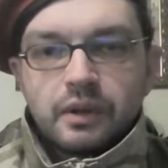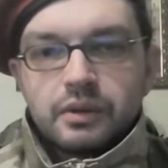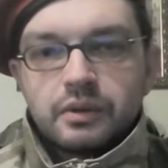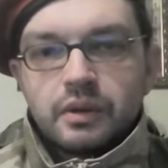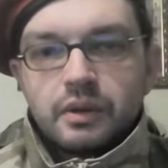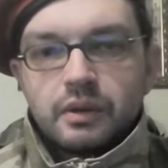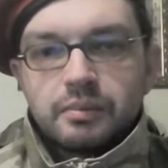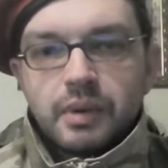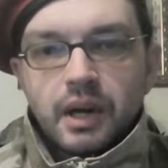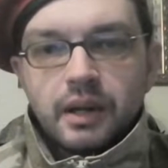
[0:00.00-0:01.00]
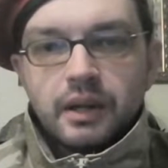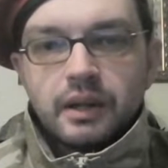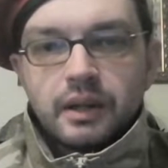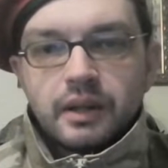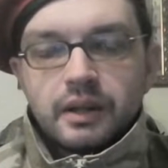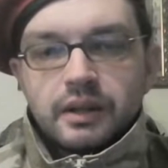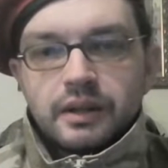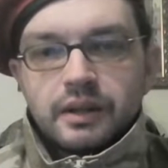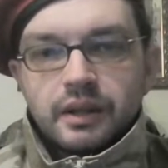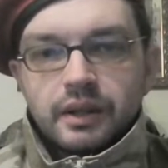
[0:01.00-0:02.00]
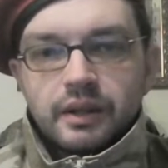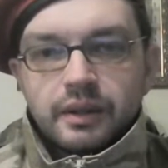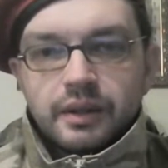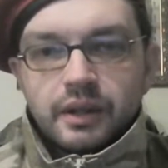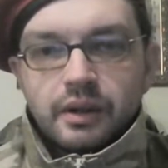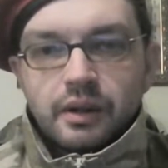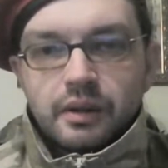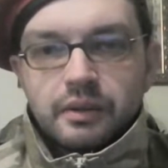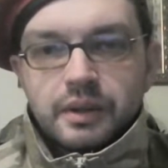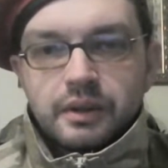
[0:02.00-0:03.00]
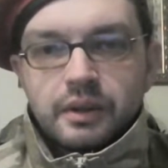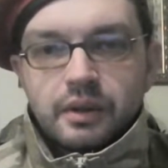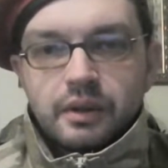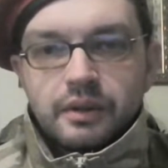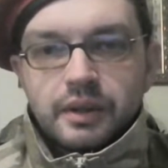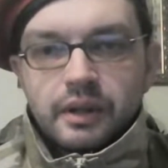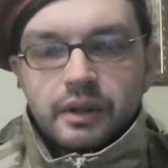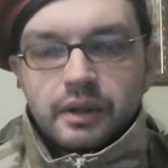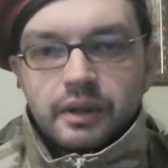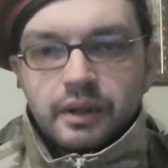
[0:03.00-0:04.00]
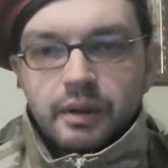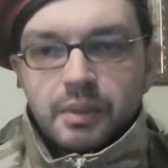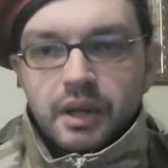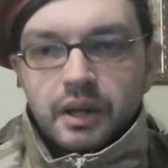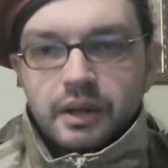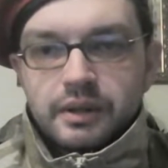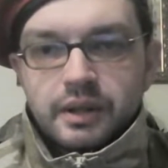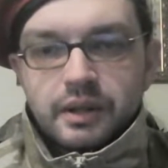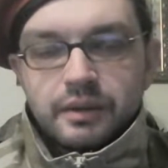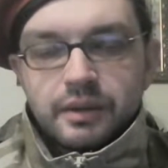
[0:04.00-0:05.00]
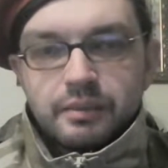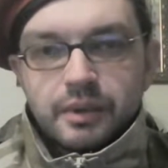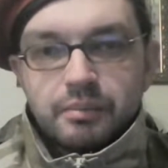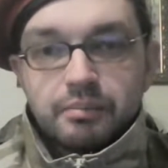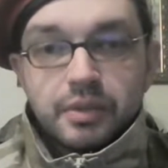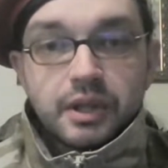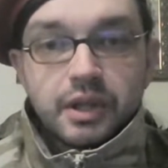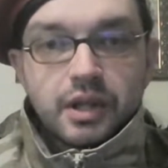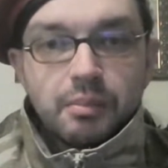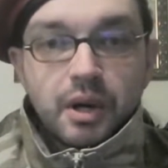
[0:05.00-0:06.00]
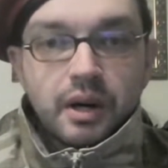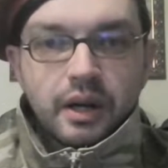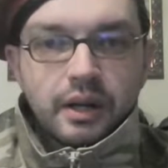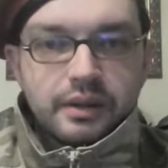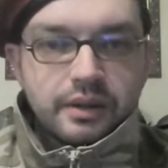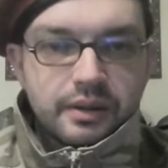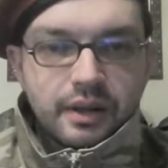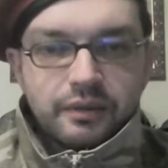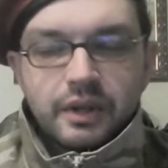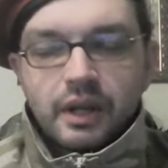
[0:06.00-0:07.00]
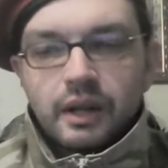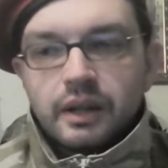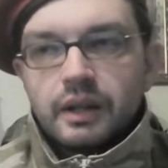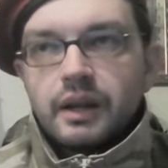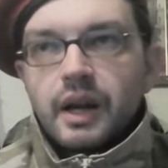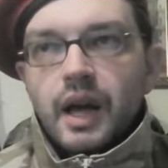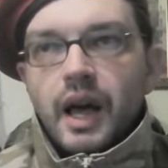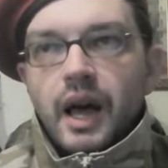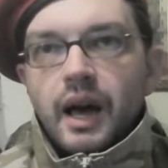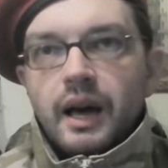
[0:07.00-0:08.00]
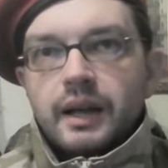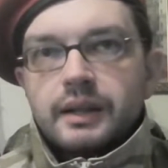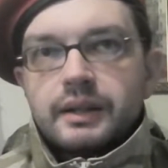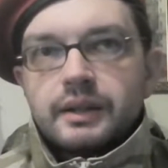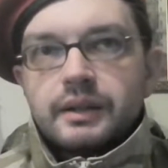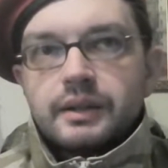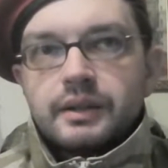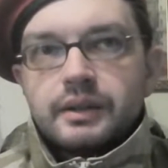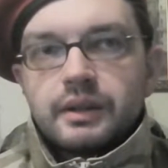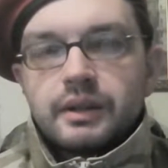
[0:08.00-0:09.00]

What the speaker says: controlled by the colonial Americans, the British Americans, or something like that. And